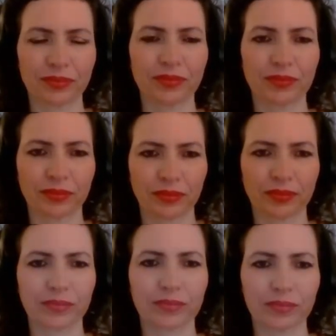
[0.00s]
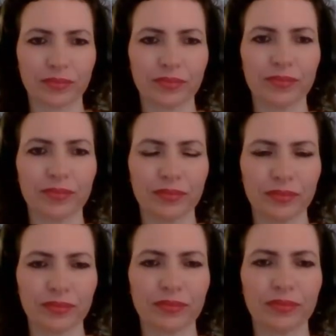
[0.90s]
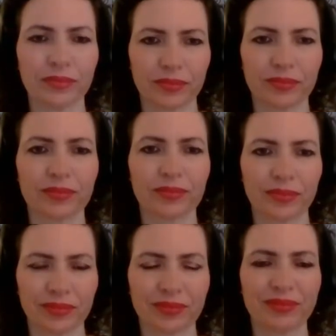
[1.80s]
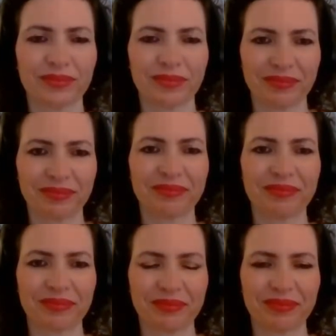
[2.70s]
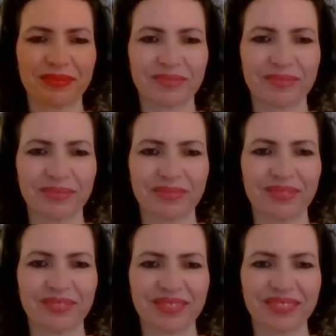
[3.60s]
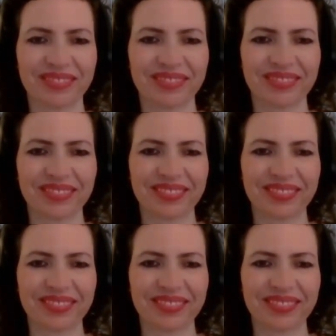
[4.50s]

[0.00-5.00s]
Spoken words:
No words are spoken by the person on screen.